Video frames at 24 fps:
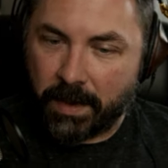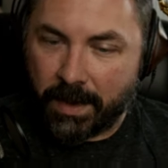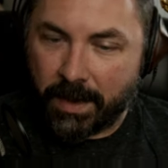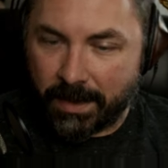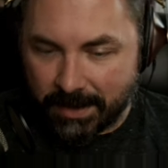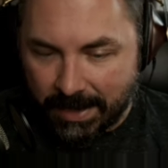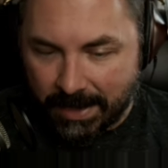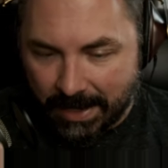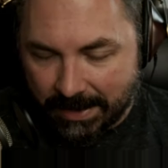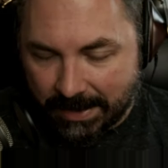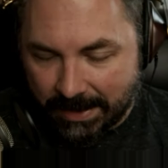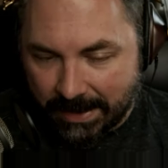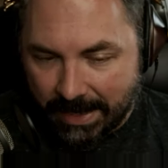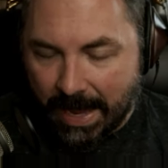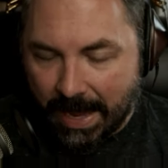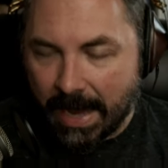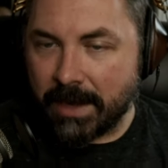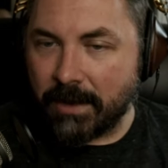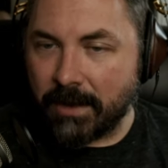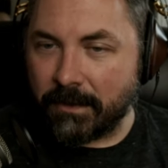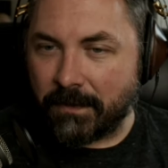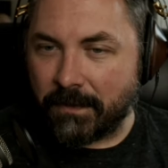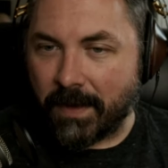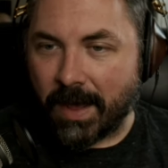And then at the end
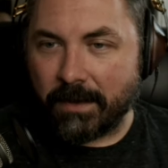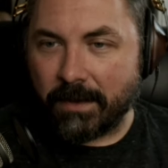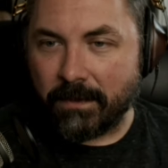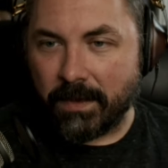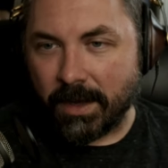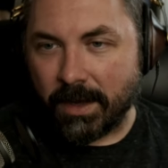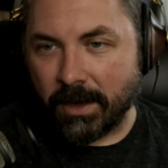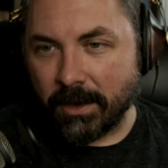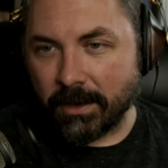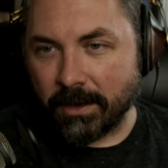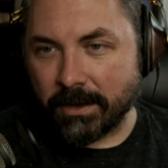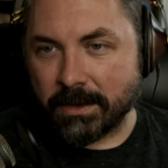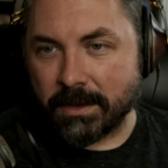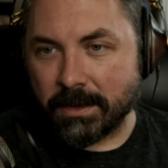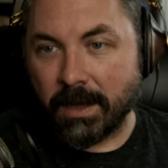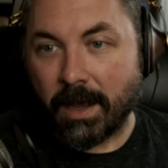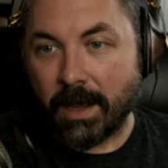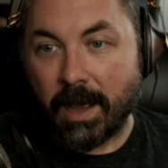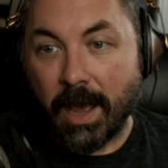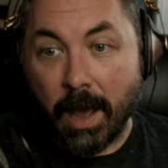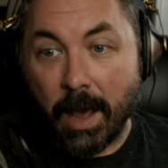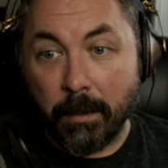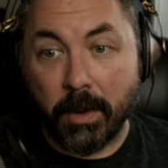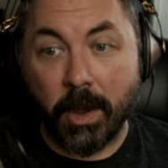of 5 years,
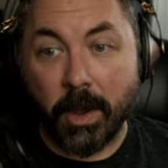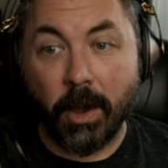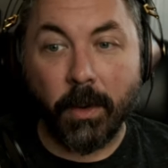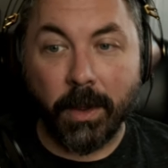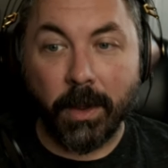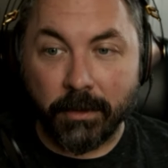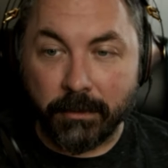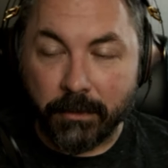I'm going